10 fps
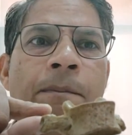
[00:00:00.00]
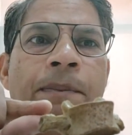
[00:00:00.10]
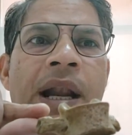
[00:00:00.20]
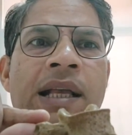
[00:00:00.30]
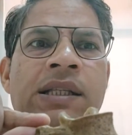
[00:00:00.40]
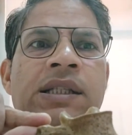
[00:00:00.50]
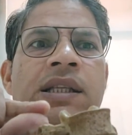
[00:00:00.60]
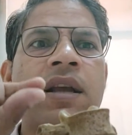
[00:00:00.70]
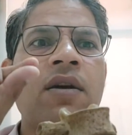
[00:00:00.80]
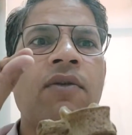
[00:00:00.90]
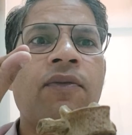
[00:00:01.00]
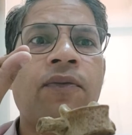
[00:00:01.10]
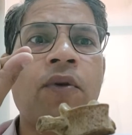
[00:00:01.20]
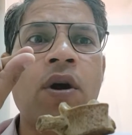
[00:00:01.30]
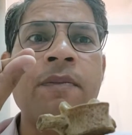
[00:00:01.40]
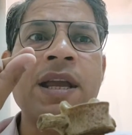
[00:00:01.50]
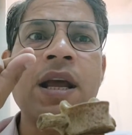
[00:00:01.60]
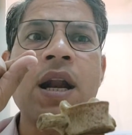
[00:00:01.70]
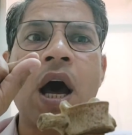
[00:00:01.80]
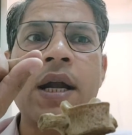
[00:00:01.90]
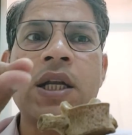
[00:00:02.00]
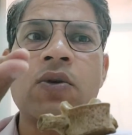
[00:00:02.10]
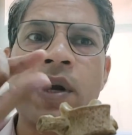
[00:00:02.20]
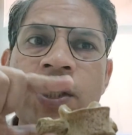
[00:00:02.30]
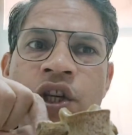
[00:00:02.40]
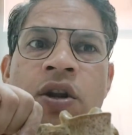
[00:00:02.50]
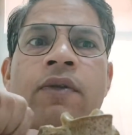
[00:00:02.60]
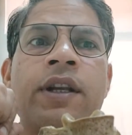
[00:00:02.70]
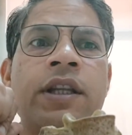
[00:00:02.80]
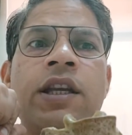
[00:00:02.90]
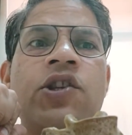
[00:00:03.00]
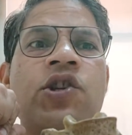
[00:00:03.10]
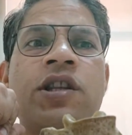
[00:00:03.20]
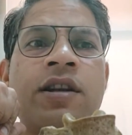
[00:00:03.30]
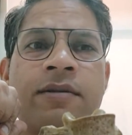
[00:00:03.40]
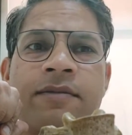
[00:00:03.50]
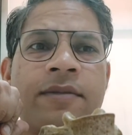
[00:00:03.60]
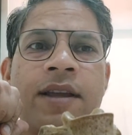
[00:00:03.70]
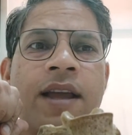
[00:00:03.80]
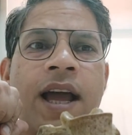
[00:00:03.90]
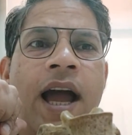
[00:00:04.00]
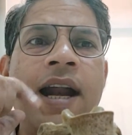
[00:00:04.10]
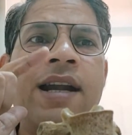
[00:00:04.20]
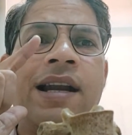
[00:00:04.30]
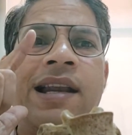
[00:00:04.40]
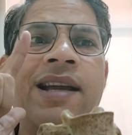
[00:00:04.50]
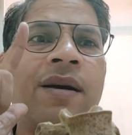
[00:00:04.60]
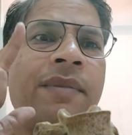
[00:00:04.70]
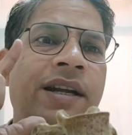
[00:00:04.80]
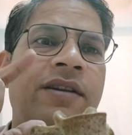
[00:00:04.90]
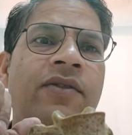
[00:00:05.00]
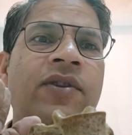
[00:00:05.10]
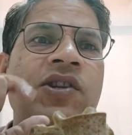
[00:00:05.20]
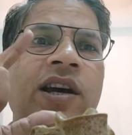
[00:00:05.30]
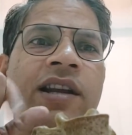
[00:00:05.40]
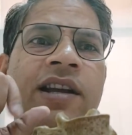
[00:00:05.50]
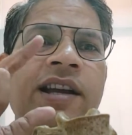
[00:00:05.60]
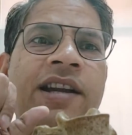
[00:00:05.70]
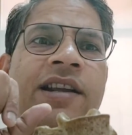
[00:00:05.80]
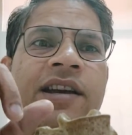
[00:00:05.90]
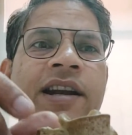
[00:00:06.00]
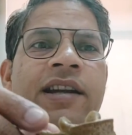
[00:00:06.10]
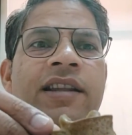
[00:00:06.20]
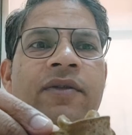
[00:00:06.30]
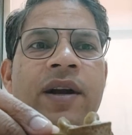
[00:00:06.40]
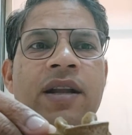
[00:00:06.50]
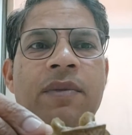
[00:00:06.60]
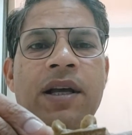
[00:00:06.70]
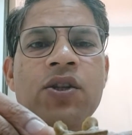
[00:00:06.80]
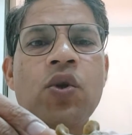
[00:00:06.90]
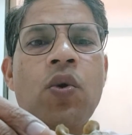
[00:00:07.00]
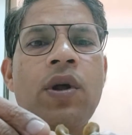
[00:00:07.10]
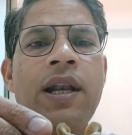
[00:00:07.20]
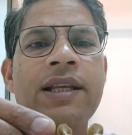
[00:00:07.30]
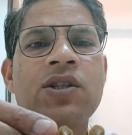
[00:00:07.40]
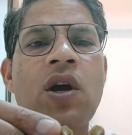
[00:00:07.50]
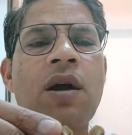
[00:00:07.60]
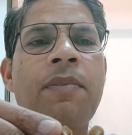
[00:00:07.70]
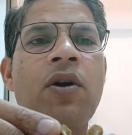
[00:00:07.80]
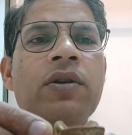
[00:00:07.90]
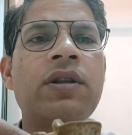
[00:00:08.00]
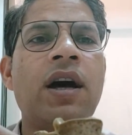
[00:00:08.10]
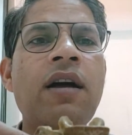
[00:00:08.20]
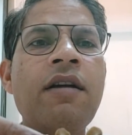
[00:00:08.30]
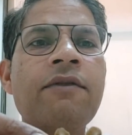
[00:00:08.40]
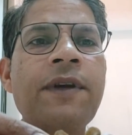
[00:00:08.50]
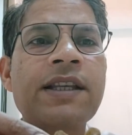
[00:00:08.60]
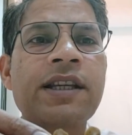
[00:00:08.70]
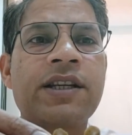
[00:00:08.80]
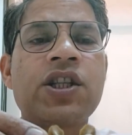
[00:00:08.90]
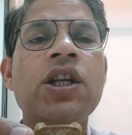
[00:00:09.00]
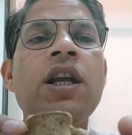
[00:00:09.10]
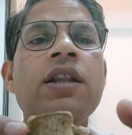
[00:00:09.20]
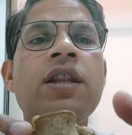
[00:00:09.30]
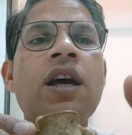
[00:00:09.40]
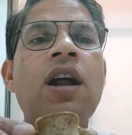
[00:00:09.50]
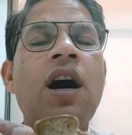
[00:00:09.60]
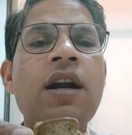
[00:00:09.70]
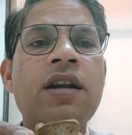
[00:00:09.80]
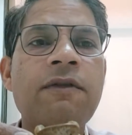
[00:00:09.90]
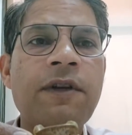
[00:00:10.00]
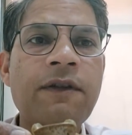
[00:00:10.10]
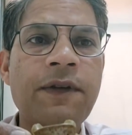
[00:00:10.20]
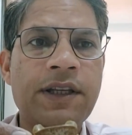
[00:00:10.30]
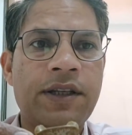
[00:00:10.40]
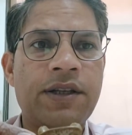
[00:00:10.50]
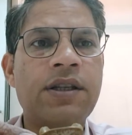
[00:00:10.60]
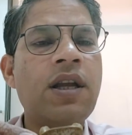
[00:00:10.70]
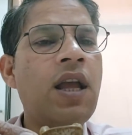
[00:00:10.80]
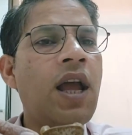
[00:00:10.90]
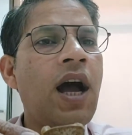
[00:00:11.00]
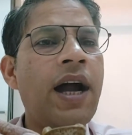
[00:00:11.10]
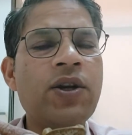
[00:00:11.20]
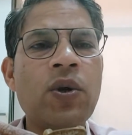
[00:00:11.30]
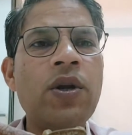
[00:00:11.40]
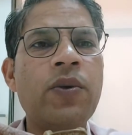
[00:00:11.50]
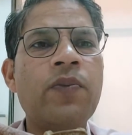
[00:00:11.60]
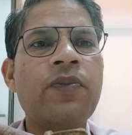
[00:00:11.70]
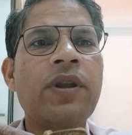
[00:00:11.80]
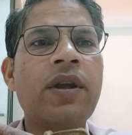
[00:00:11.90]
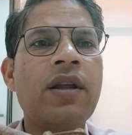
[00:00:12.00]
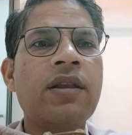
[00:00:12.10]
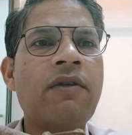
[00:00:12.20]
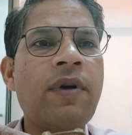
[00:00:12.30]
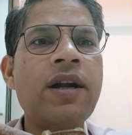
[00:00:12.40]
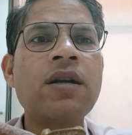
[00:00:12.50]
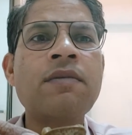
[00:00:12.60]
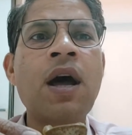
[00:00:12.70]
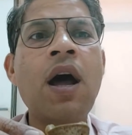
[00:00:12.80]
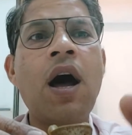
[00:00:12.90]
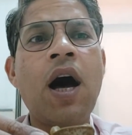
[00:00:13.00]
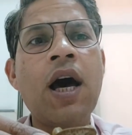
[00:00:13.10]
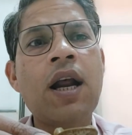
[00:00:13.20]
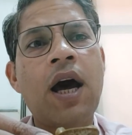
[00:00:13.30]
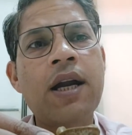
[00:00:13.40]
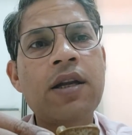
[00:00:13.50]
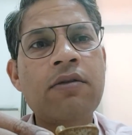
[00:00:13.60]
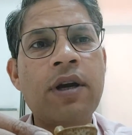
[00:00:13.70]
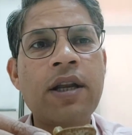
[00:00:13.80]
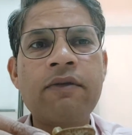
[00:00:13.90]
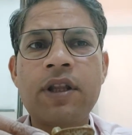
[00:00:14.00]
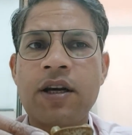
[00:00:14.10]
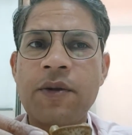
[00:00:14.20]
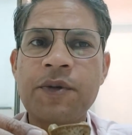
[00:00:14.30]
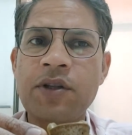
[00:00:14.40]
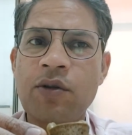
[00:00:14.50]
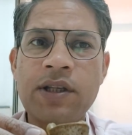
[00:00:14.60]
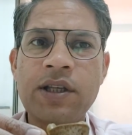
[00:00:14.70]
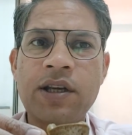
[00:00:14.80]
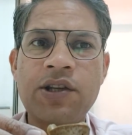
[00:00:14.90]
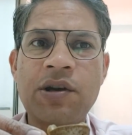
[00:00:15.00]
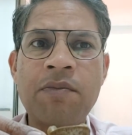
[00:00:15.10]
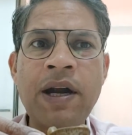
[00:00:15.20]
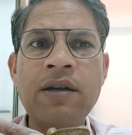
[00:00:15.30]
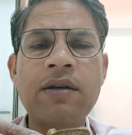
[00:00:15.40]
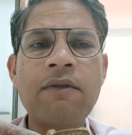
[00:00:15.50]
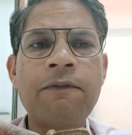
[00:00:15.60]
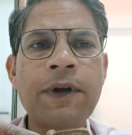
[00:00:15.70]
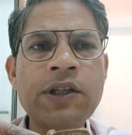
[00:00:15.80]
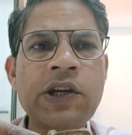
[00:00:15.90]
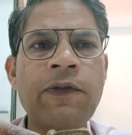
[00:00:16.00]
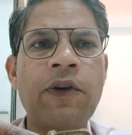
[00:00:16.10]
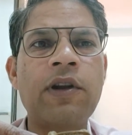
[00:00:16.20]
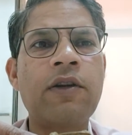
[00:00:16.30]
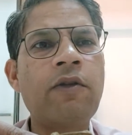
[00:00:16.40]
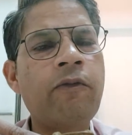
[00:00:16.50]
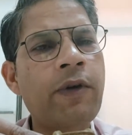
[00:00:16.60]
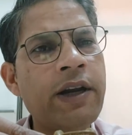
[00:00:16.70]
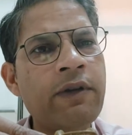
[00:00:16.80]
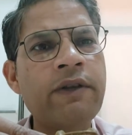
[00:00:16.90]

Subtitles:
plus forming an articulation over each other, and ligament which are interconnecting the vertebra. So let's talk about the facets. There are different facets. I told you the vertebra are articulating with the ribs in thoracic region, but first of all, whatever